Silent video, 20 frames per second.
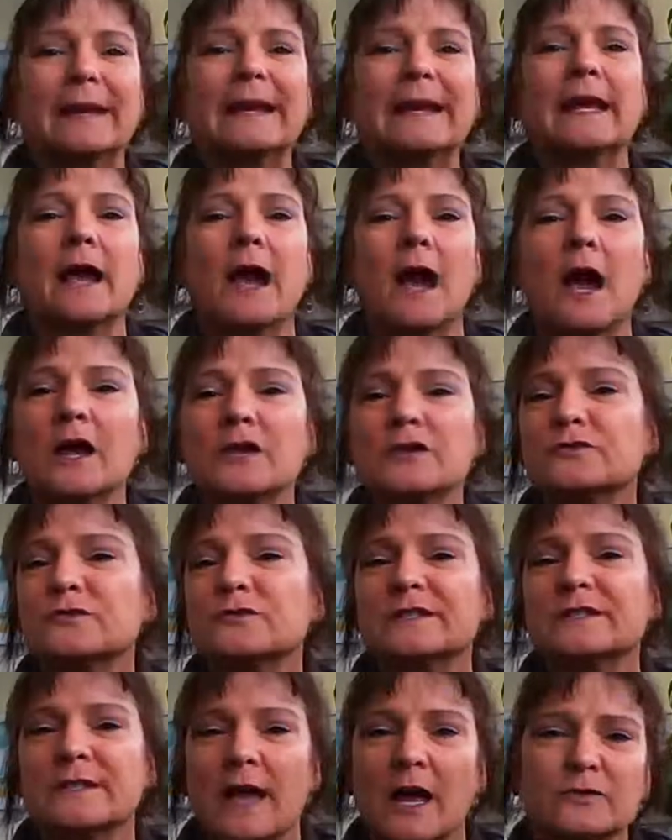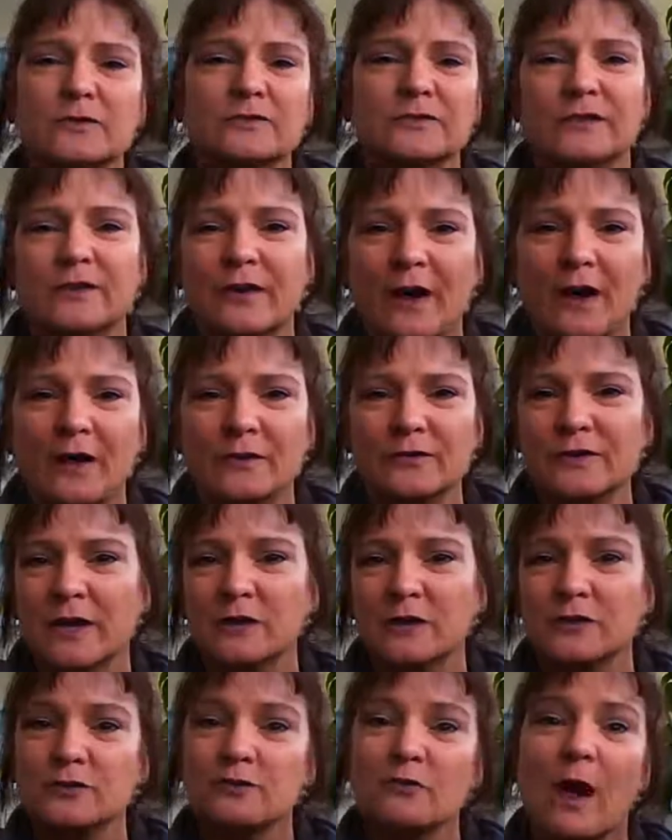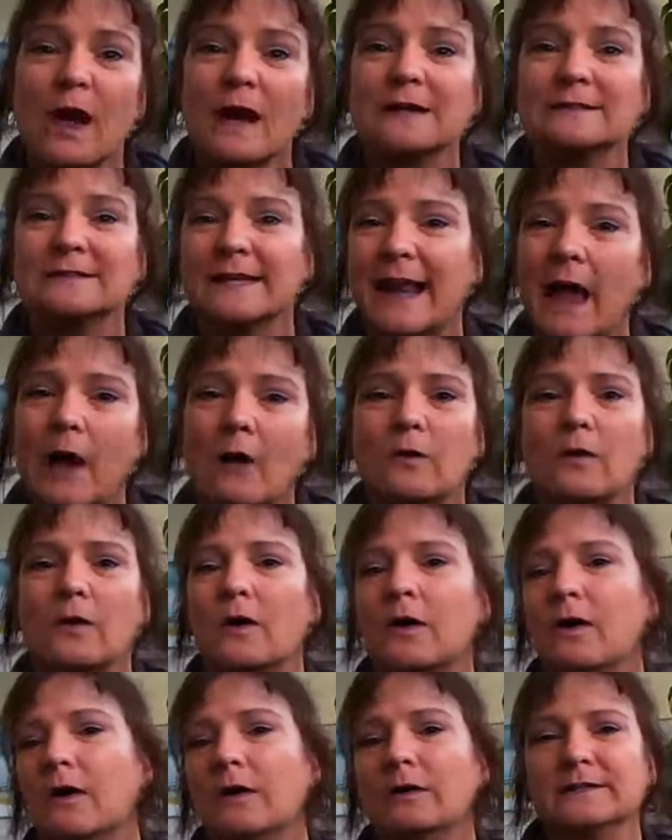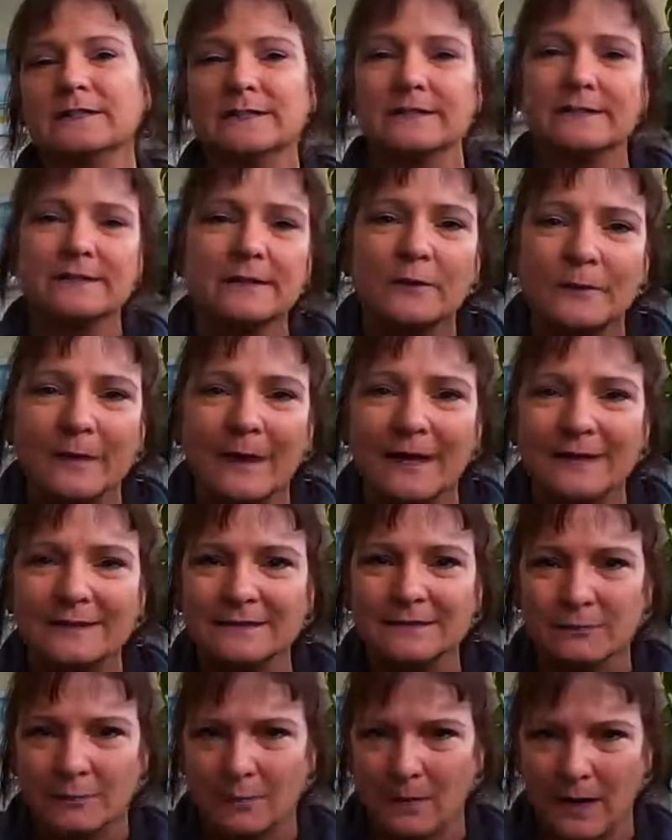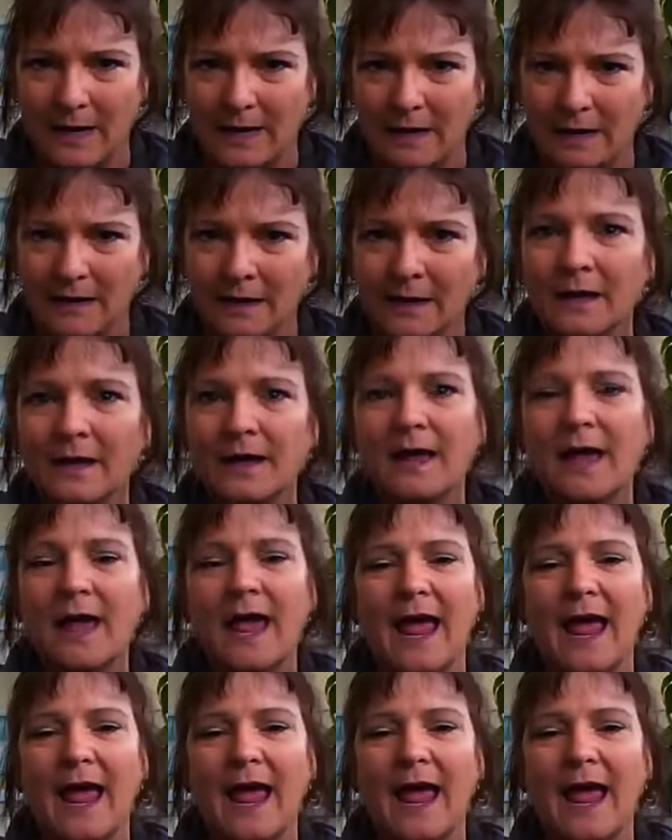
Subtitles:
when we're spending hundreds and hundreds of dollars on drugs and alcohol and cigarettes, right?